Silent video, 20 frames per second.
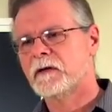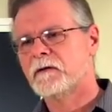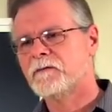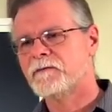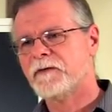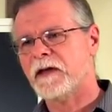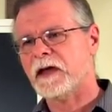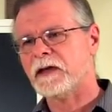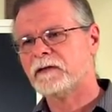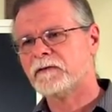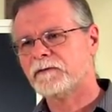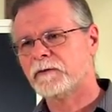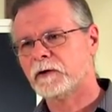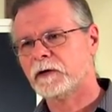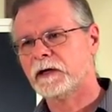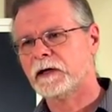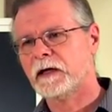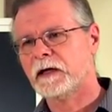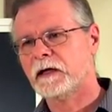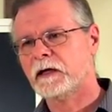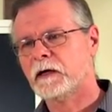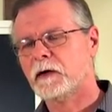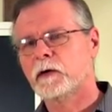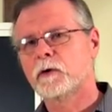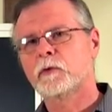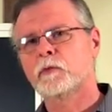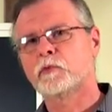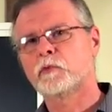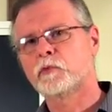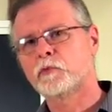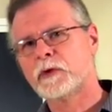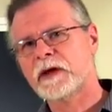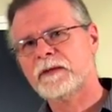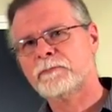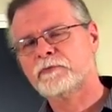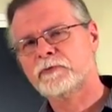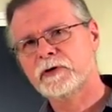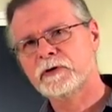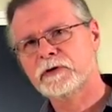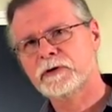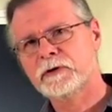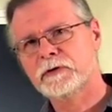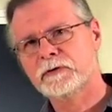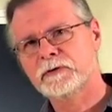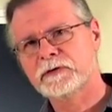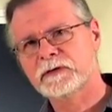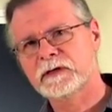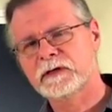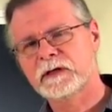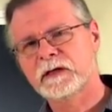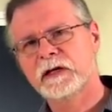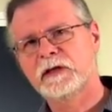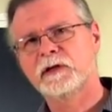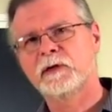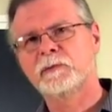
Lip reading: faithfully reproduced